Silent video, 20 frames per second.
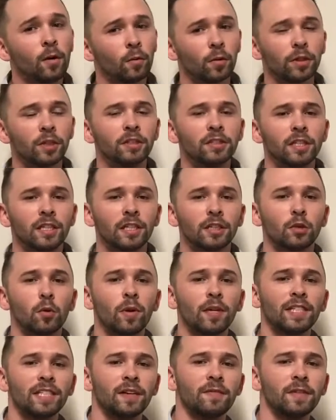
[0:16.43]
Well, using the
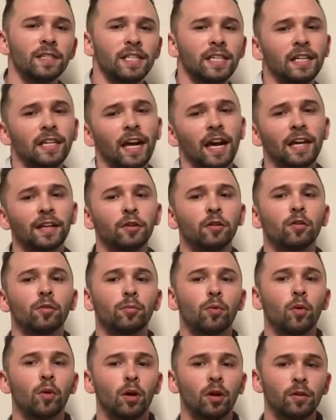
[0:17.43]
2017 annual
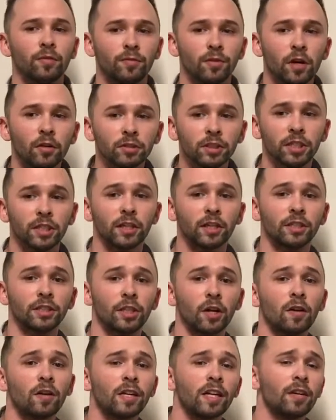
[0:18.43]
report of notes to
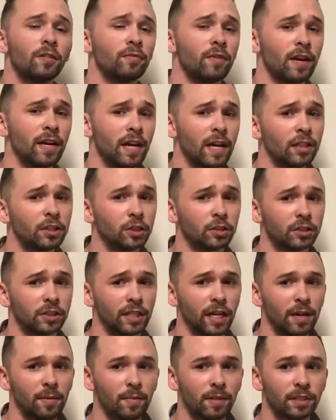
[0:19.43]
consolidated financial
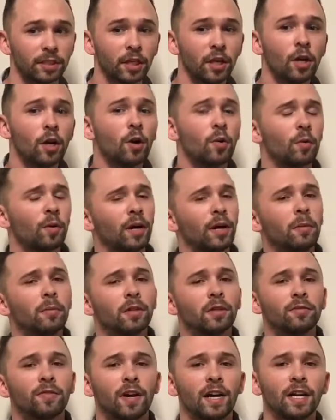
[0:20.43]
statements, we were
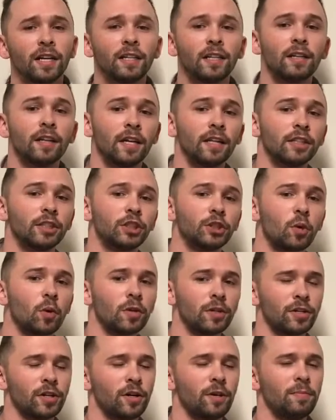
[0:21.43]
able to find that
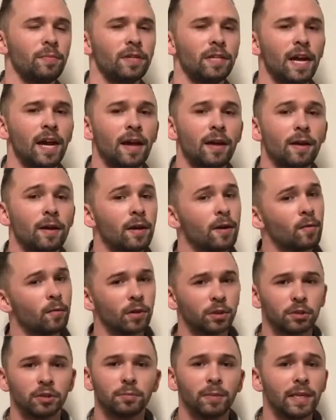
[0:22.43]
short-term debt,
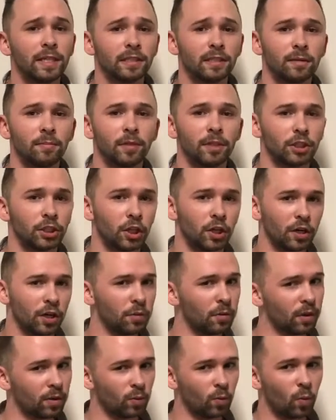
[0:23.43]
which was basically maturity
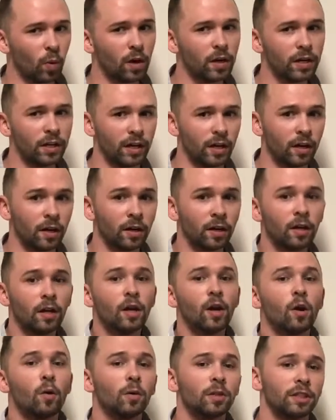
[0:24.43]
within 1 year,
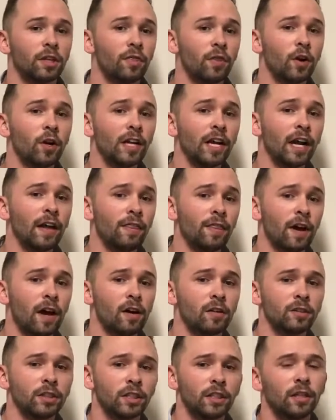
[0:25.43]
was
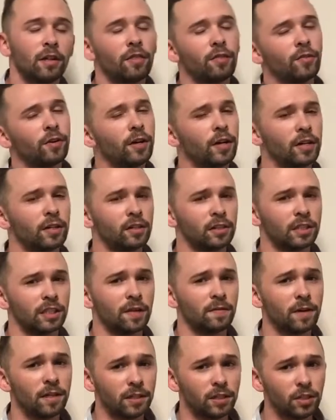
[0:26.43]

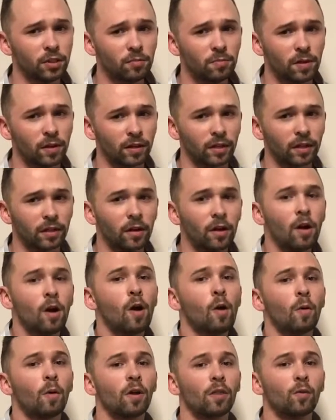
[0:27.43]
$38,372 million,
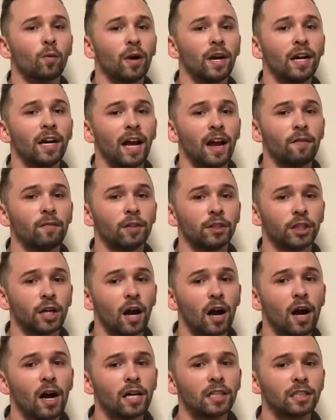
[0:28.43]
while the weighted average
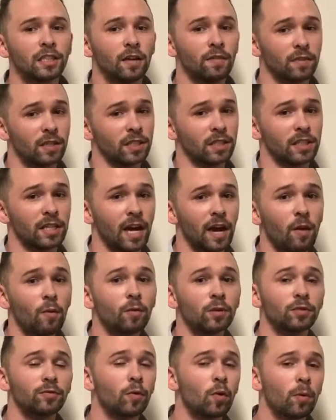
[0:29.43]
cost of this debt
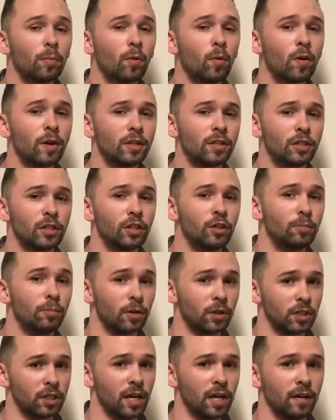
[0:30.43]
was
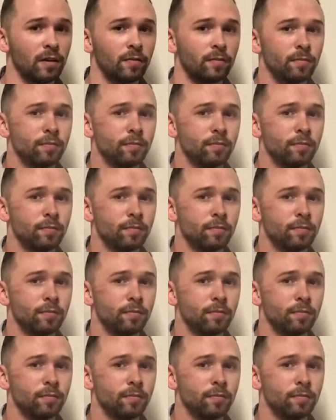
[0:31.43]
4.2%.